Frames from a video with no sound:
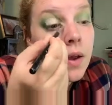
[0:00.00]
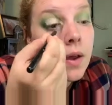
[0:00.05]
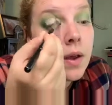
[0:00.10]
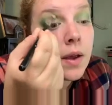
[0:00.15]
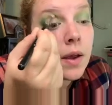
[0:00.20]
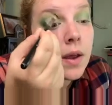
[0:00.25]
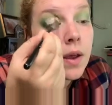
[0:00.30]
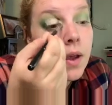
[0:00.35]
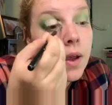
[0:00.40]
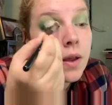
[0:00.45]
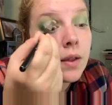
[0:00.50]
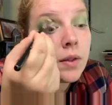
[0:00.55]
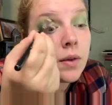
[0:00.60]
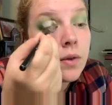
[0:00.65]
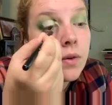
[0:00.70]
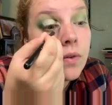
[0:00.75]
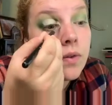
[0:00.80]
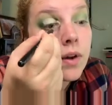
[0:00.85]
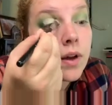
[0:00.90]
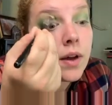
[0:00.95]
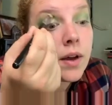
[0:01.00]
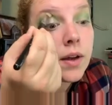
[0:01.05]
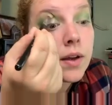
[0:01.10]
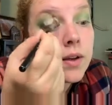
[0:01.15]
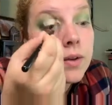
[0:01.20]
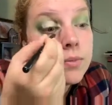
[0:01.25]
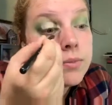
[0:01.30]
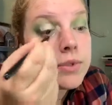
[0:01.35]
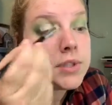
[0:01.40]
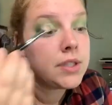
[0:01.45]
halo
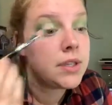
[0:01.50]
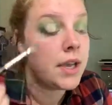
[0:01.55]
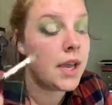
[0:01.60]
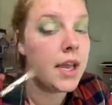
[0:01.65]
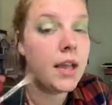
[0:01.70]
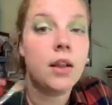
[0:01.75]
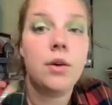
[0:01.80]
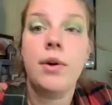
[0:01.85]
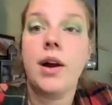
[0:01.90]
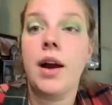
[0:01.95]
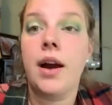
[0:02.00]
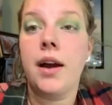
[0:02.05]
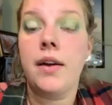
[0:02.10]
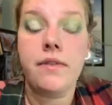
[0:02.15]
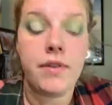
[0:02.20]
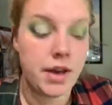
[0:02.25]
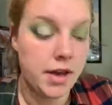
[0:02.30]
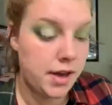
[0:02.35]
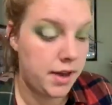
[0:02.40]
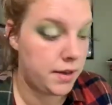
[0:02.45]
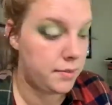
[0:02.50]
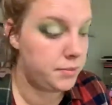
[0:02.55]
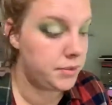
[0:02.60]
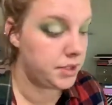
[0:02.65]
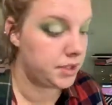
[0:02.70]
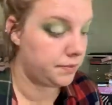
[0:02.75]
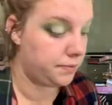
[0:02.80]
vibes, halo eye vibes.